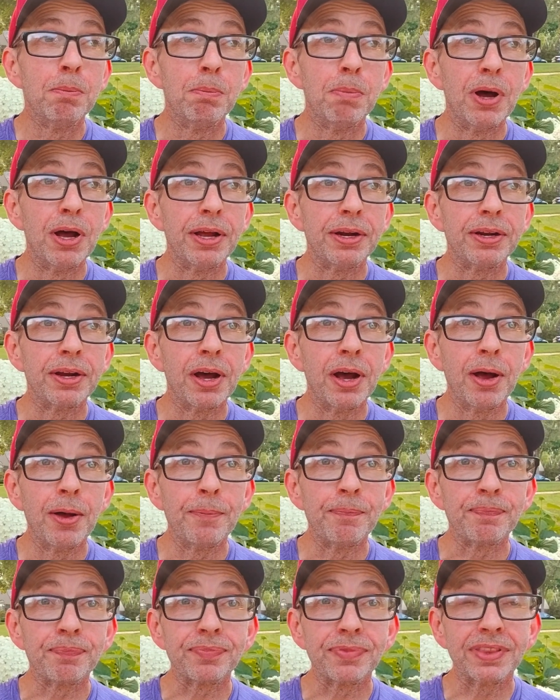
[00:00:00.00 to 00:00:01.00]
But
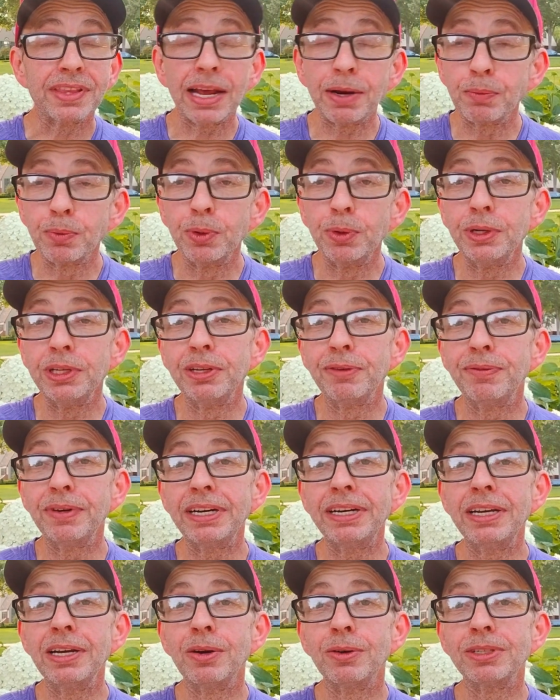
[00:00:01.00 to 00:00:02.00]
they ruined the
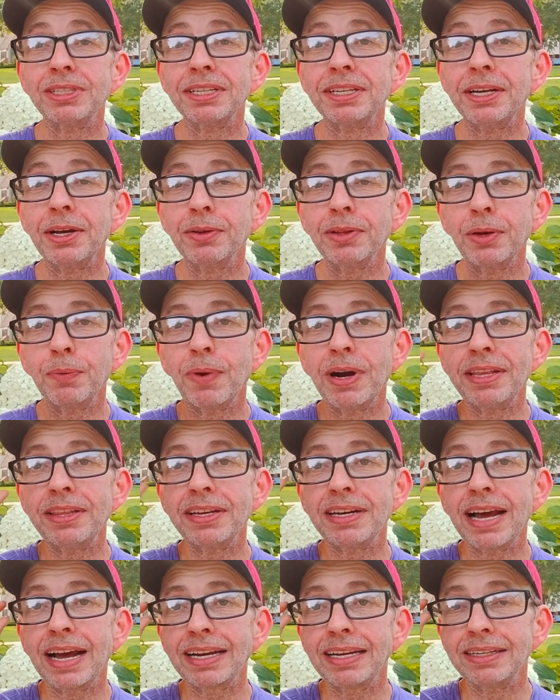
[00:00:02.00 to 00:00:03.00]
videos, and the only way
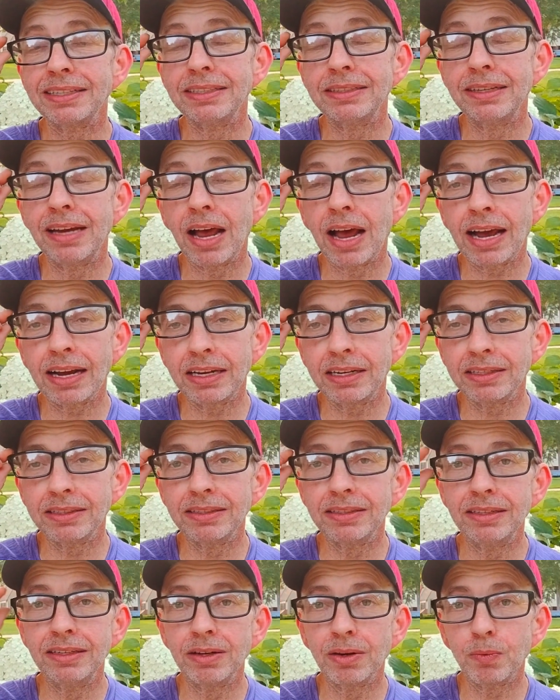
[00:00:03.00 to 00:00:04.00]
that I
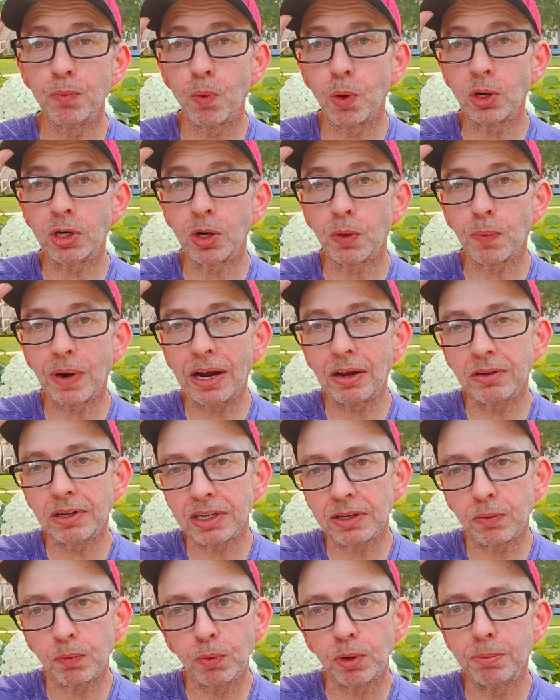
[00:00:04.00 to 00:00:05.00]
could work around
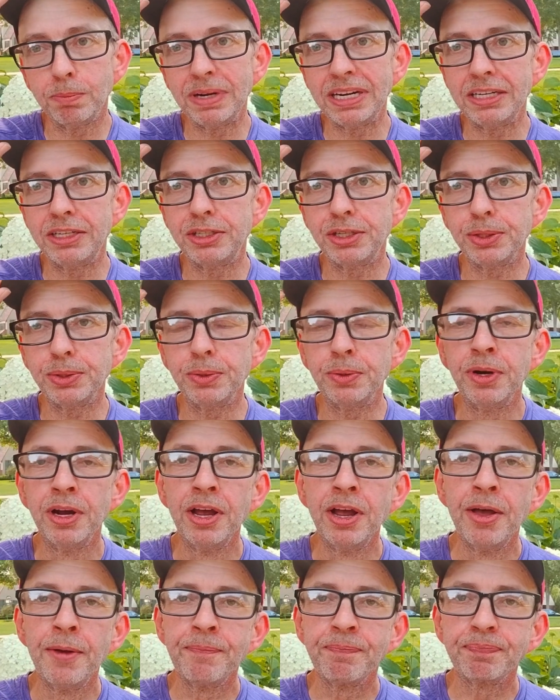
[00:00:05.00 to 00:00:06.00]
it would be to
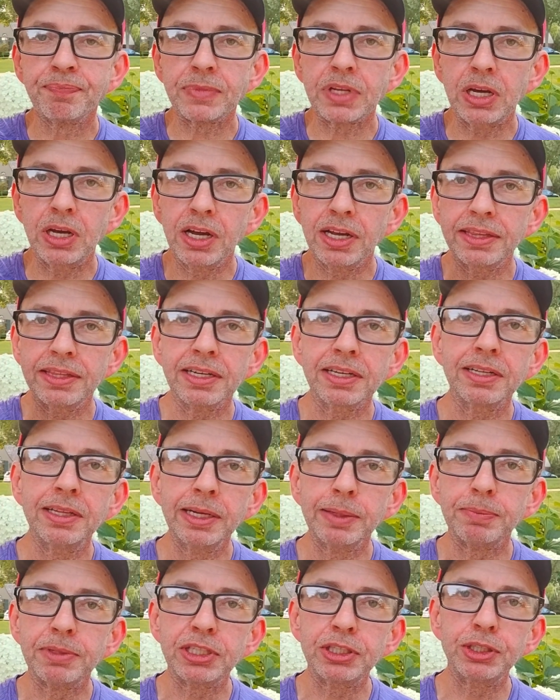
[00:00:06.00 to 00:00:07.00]
cut the
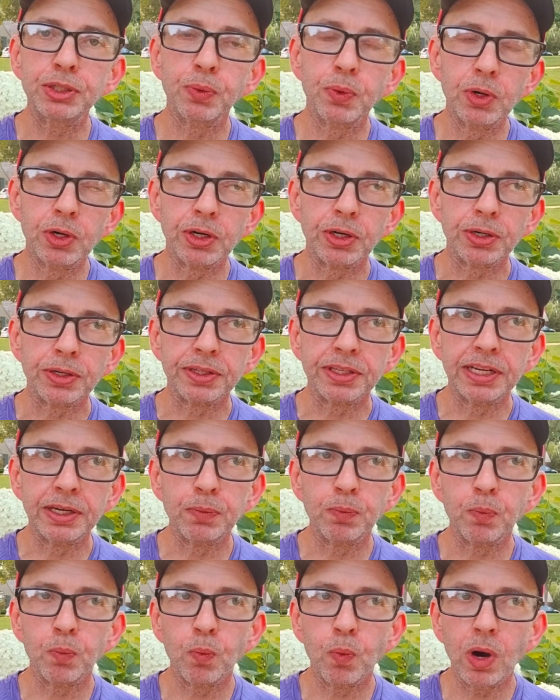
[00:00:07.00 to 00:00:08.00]
clips shorter
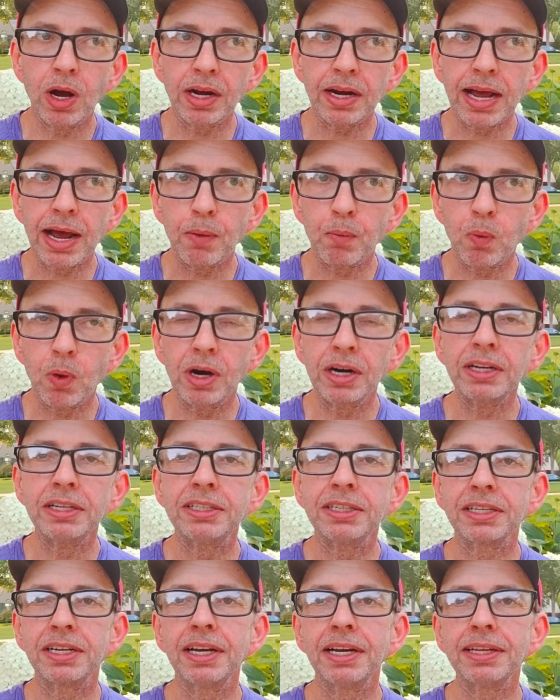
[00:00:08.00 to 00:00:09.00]
than what I
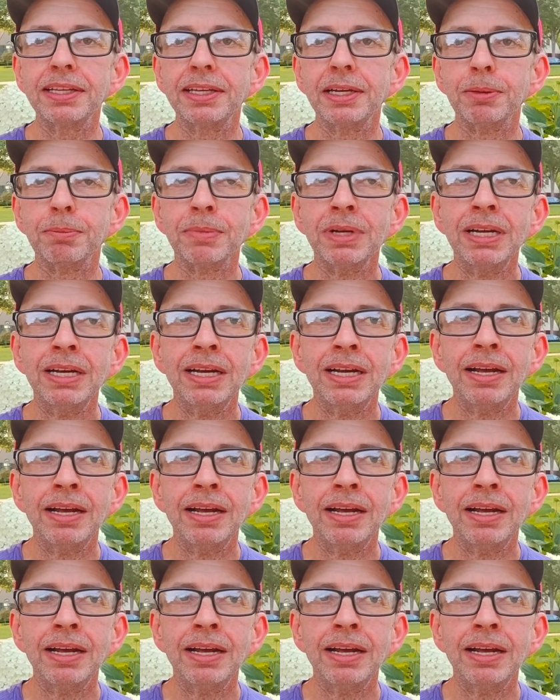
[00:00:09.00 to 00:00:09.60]
wanted to cut them.